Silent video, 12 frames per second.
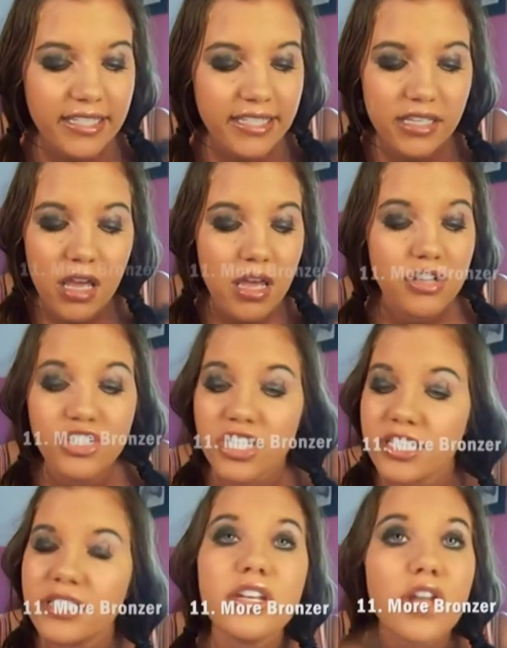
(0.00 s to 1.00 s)
face.
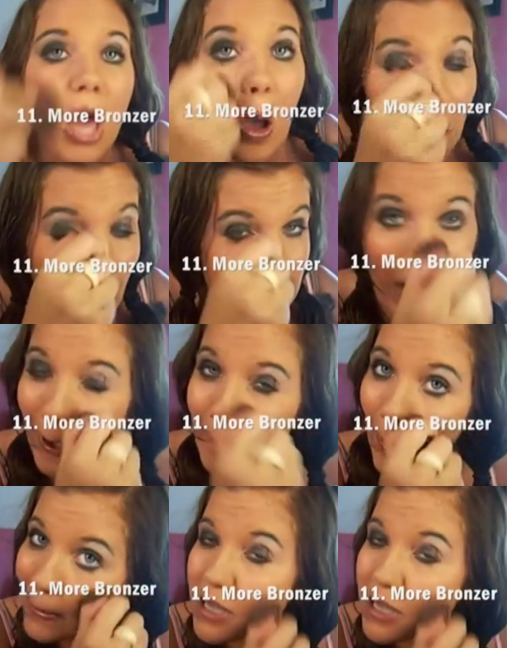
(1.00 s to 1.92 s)
Just, you know, bronzer.